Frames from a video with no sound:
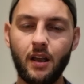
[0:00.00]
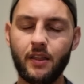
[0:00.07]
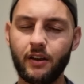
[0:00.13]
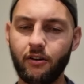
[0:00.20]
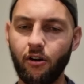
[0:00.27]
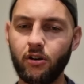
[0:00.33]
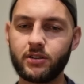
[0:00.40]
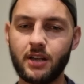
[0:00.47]

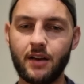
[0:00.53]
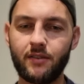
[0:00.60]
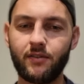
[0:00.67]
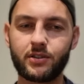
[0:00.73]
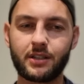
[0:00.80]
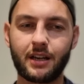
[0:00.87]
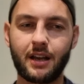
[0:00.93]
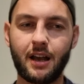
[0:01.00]
Crows have
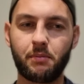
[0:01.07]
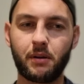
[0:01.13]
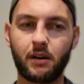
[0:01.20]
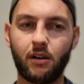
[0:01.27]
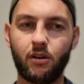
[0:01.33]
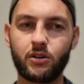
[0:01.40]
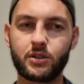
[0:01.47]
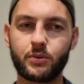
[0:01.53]
lost a couple of
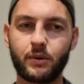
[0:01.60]
close